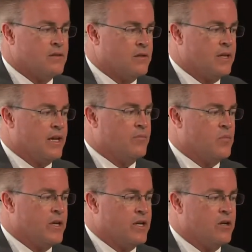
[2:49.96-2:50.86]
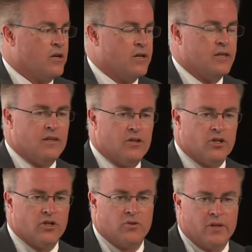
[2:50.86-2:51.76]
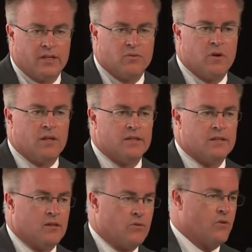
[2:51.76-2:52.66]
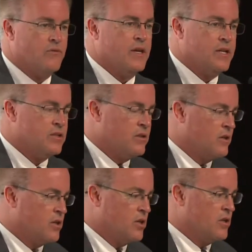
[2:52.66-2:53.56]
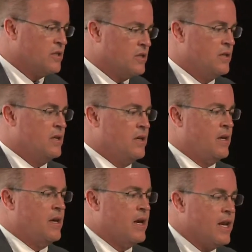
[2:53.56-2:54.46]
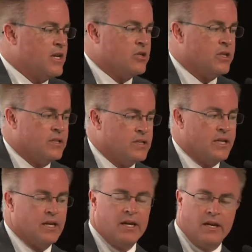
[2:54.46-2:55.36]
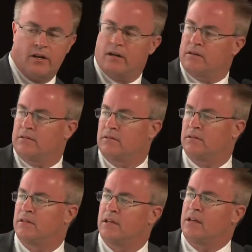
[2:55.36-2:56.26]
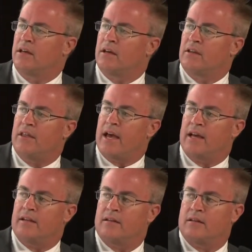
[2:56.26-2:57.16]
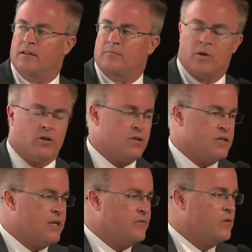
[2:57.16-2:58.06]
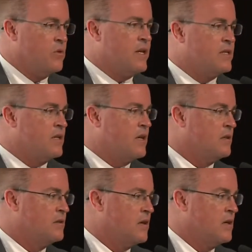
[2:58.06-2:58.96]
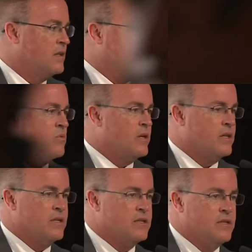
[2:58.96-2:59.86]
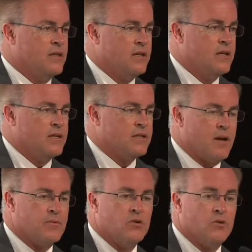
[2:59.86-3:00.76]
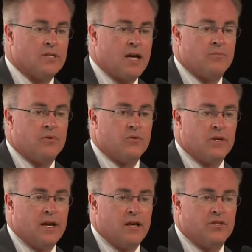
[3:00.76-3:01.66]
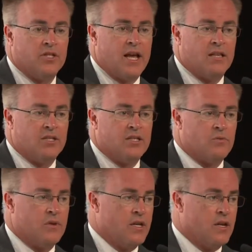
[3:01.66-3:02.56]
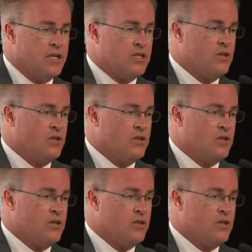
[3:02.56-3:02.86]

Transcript: looking at breeding herd and then the nursery as well as the grow-finish herds. And as you can see here, that PRRS and influenza are at least one of the top 2 or top 3 health challenges within each of